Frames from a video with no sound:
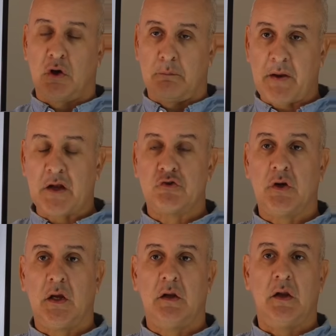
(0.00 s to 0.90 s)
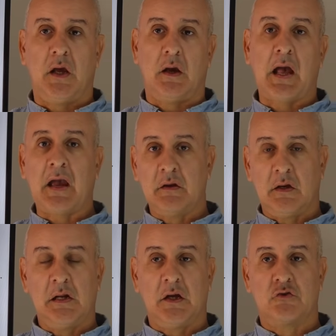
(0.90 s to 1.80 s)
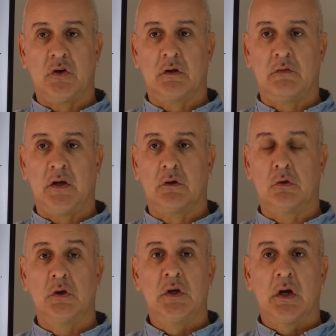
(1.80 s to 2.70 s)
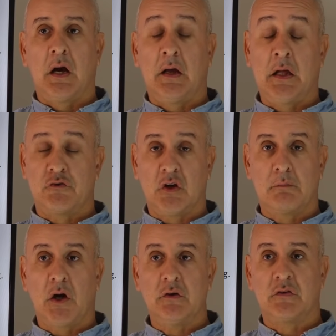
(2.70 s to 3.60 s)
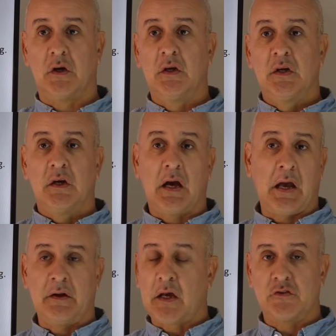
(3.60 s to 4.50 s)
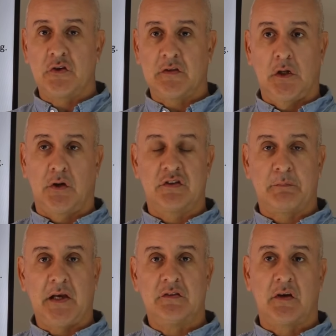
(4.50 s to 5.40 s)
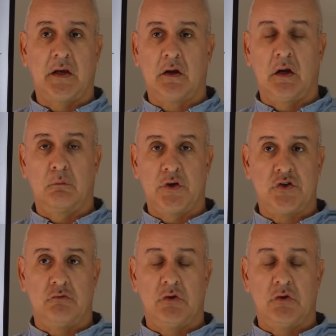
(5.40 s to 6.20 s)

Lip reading: a battery in there and an electric vehicle, electric motor. And that's just a lot of space taken up, which